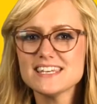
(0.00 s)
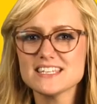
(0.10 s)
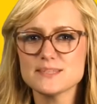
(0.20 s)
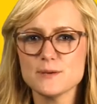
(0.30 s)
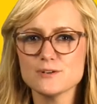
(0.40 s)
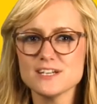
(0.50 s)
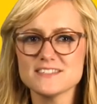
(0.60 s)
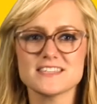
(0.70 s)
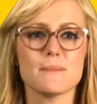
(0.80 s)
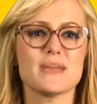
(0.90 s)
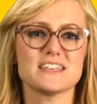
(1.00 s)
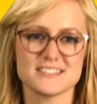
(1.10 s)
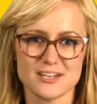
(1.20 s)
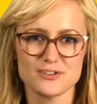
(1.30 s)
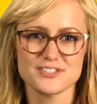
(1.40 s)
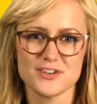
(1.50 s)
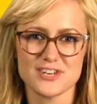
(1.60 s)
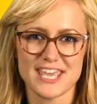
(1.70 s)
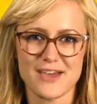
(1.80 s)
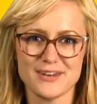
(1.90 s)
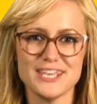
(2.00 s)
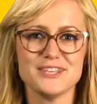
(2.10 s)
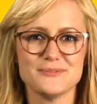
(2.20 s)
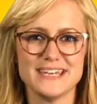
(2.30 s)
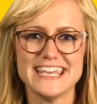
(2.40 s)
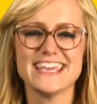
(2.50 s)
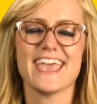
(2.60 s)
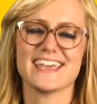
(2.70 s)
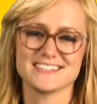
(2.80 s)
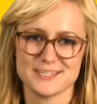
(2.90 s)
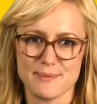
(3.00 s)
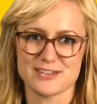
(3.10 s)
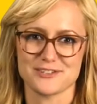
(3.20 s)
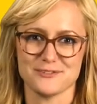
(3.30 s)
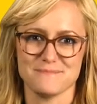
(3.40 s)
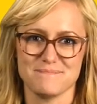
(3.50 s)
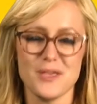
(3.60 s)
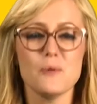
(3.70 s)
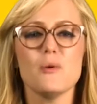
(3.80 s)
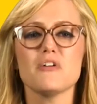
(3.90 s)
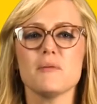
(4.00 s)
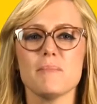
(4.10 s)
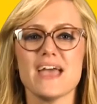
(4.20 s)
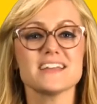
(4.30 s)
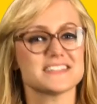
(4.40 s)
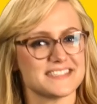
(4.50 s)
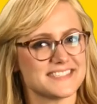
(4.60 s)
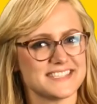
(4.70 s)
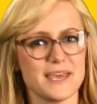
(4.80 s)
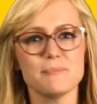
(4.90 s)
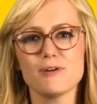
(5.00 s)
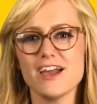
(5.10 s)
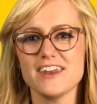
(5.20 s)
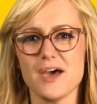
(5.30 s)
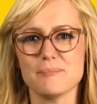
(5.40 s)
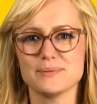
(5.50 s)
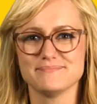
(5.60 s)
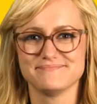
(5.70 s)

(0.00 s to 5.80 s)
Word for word: experience that makes Sarasota County unique and special. Welcome back to Step Right Up.